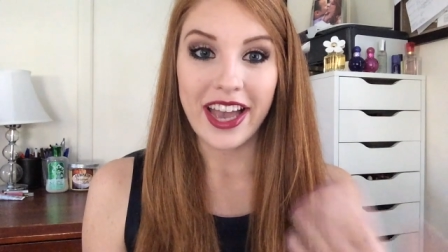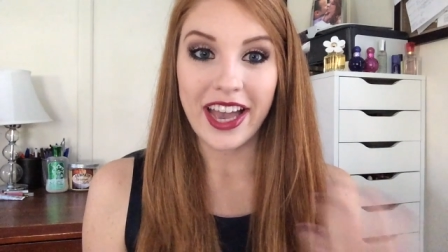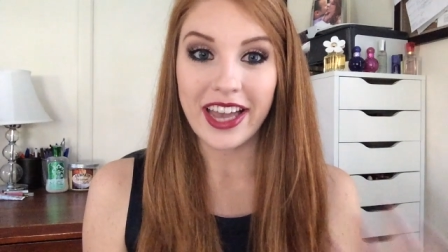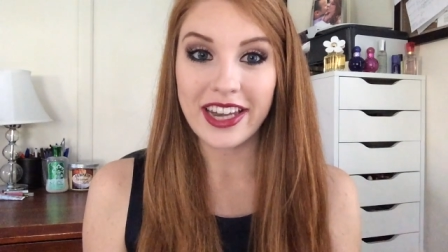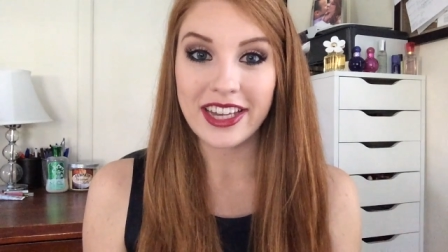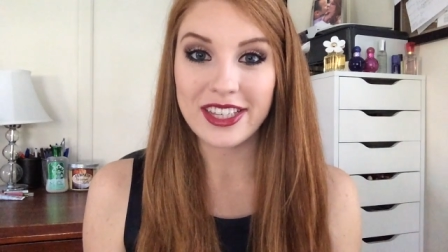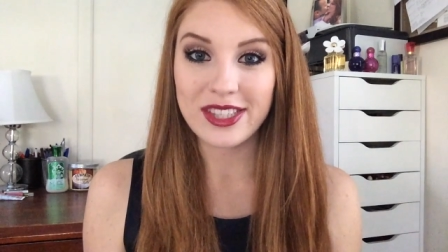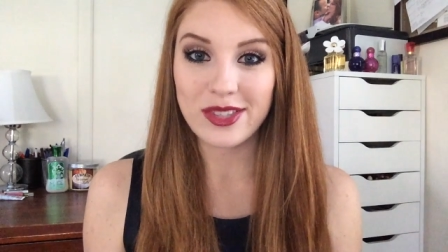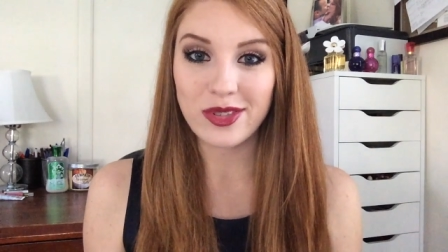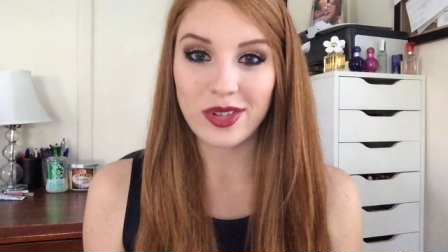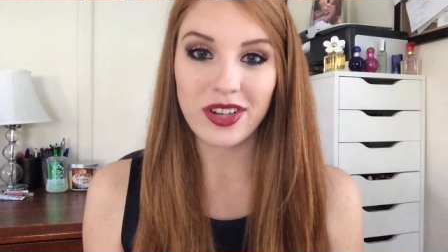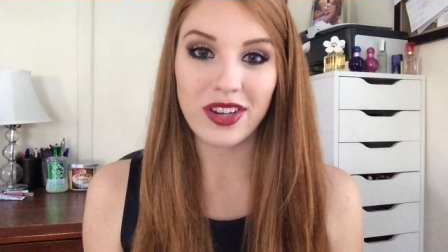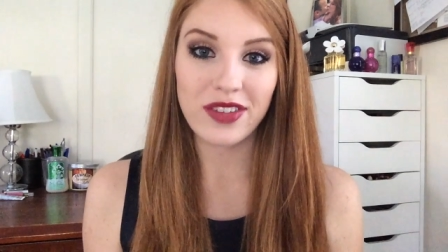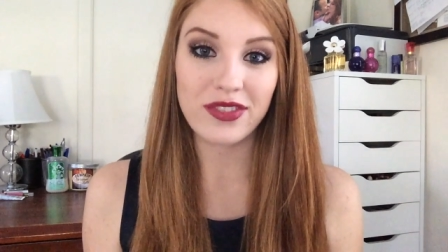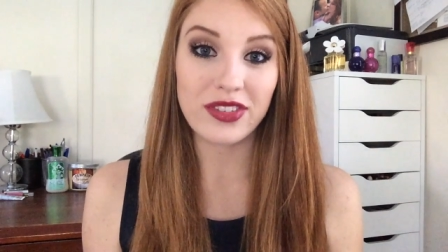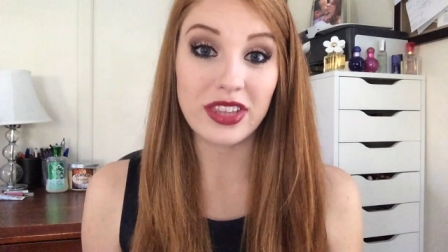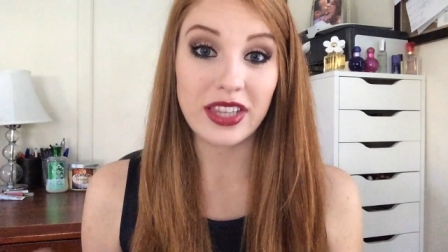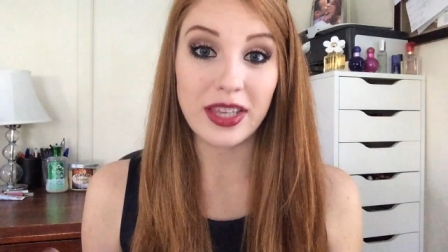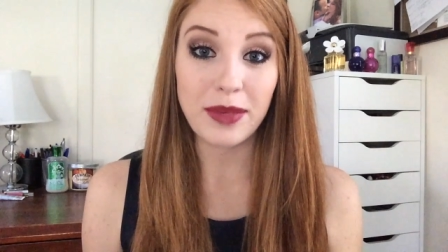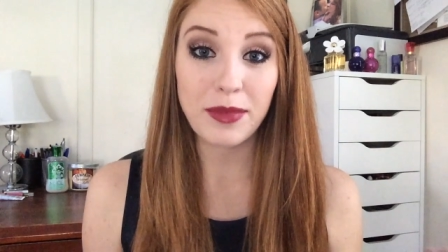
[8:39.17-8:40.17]
any sort
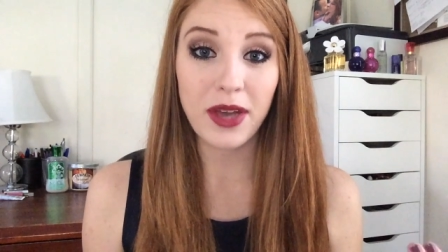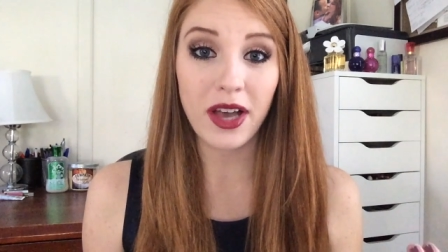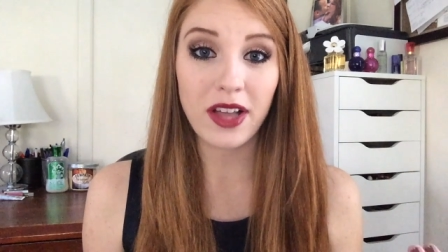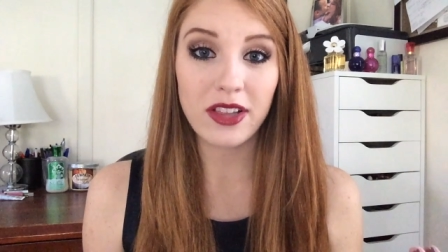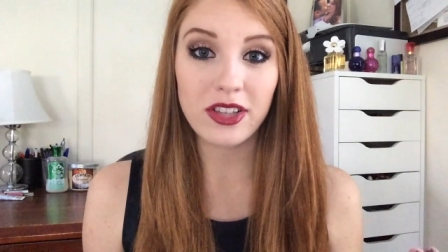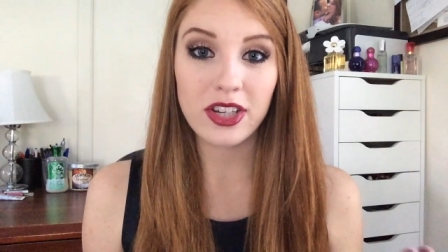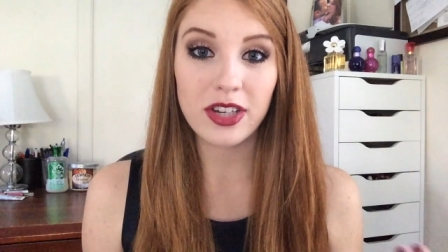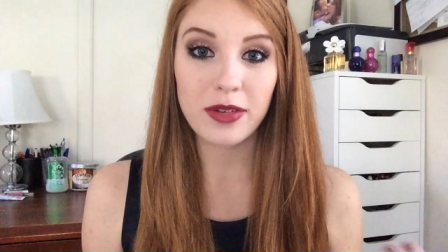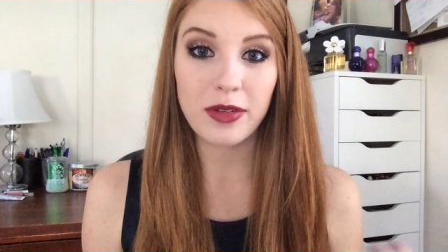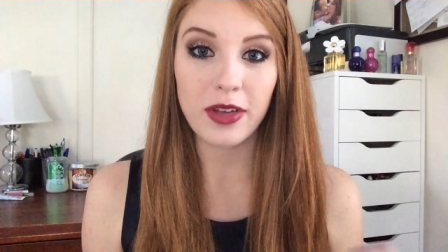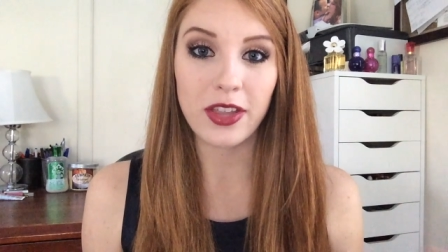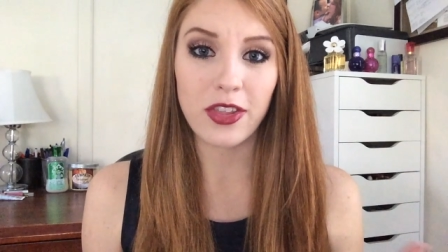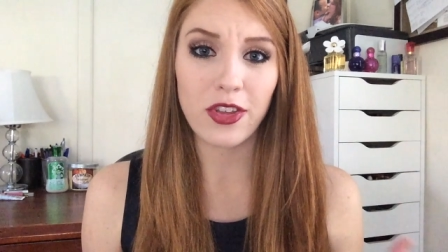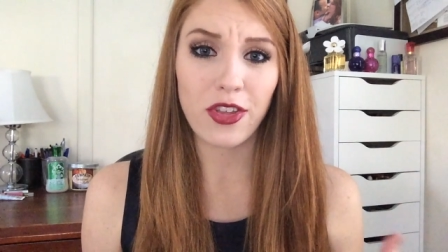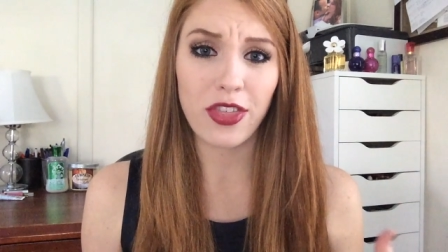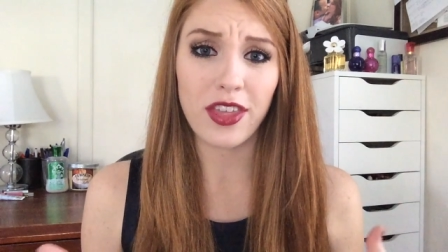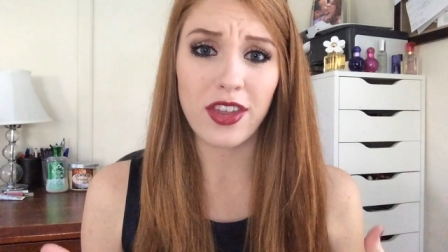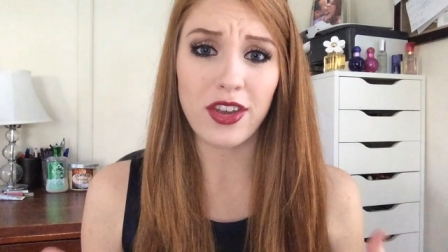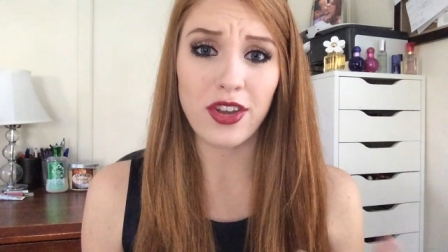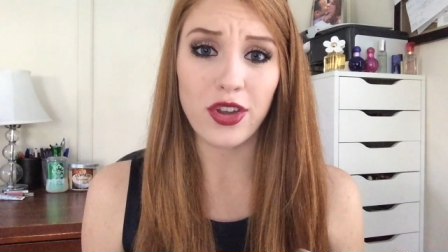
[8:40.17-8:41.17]
of lip color
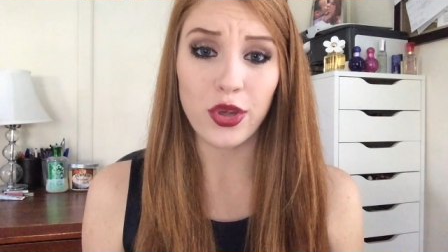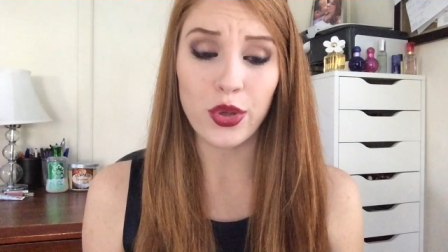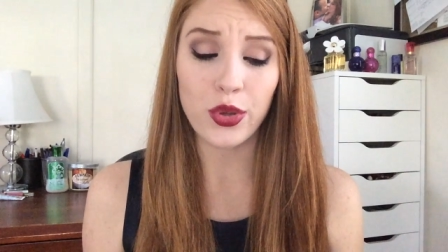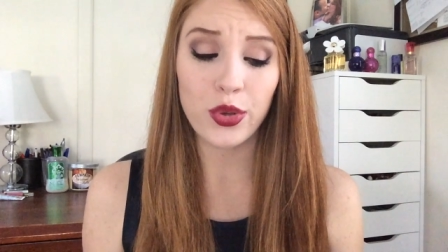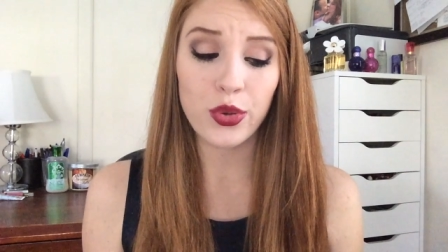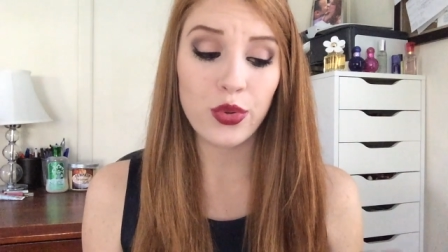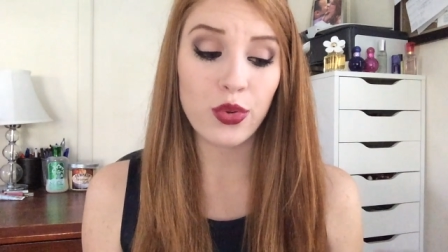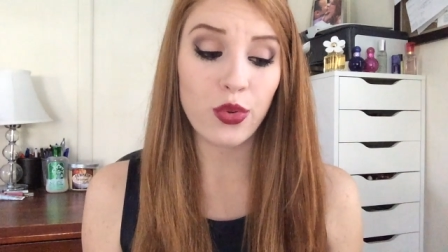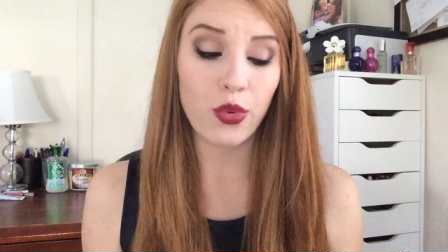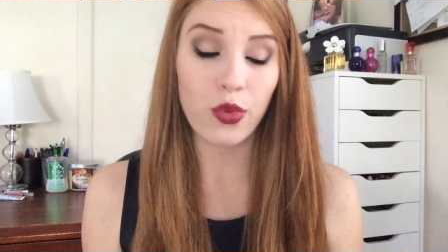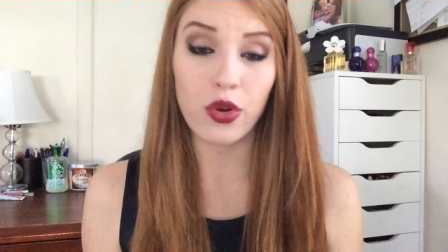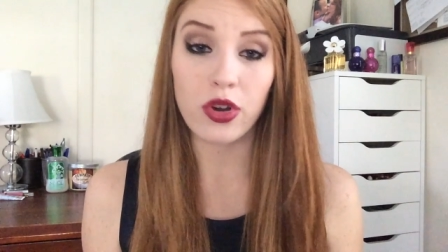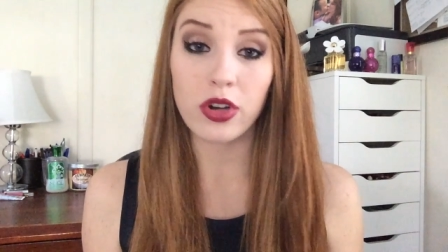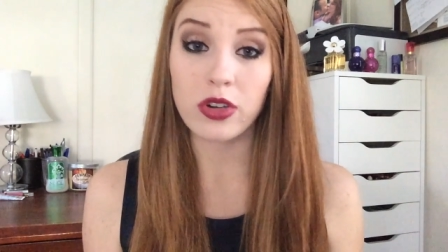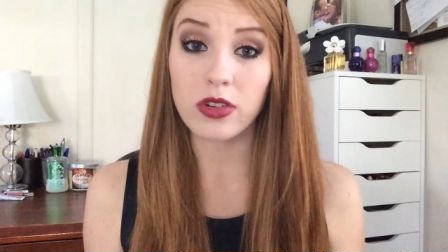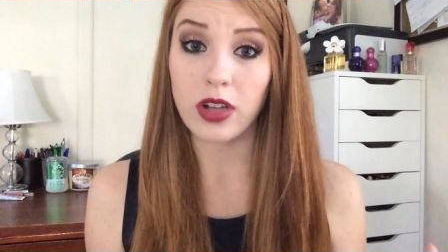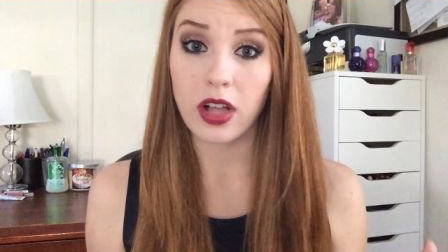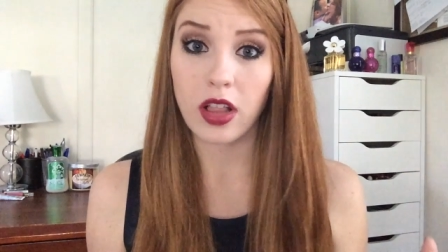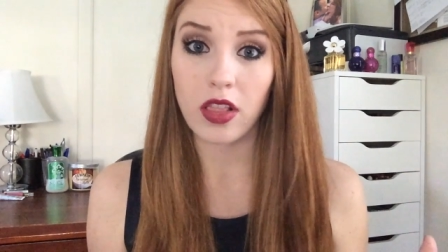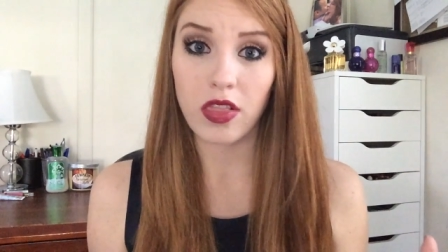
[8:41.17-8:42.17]
other than nude
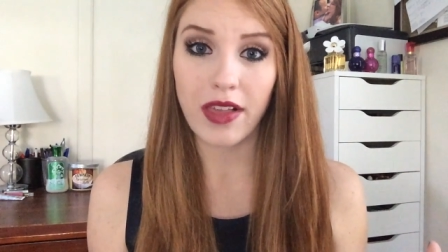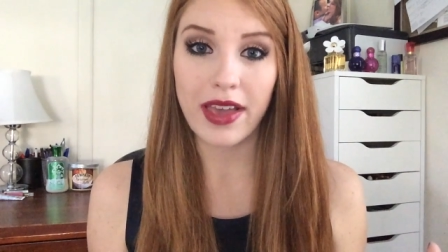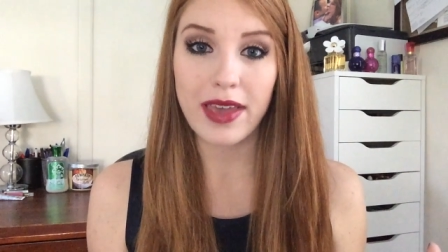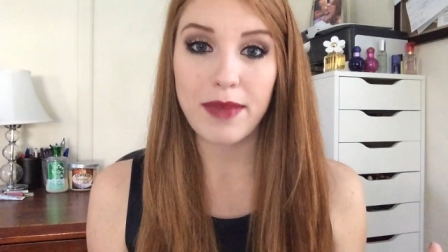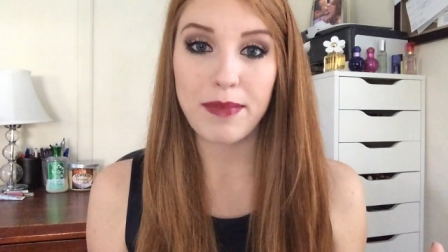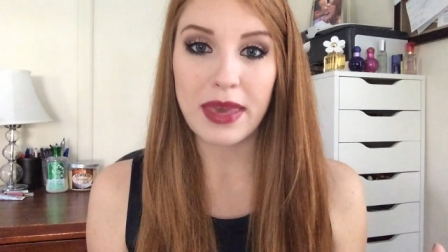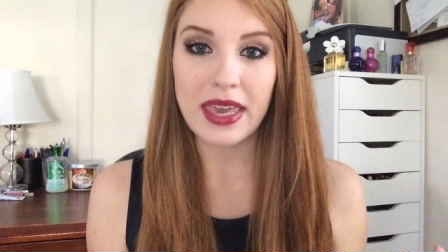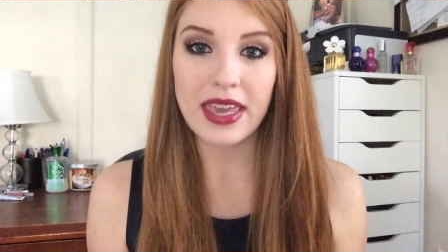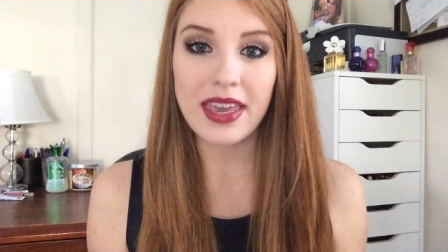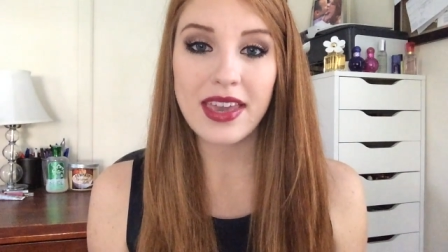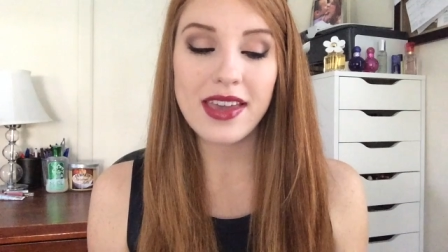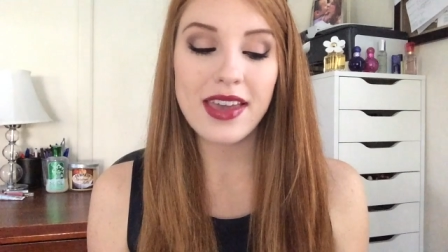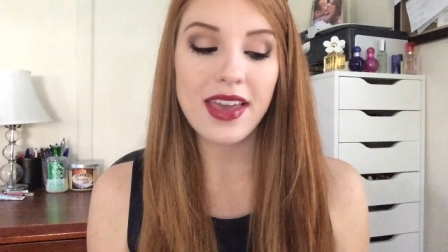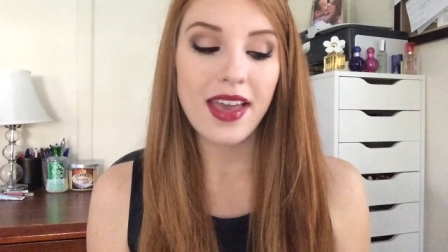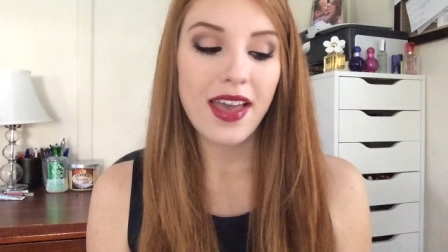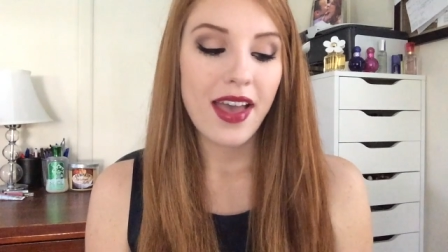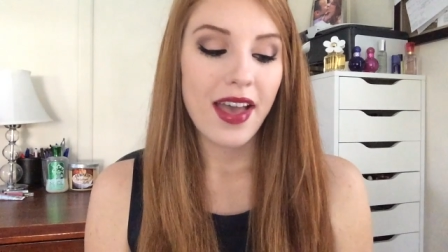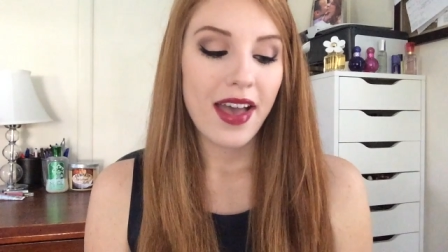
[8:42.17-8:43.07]
or a light pink.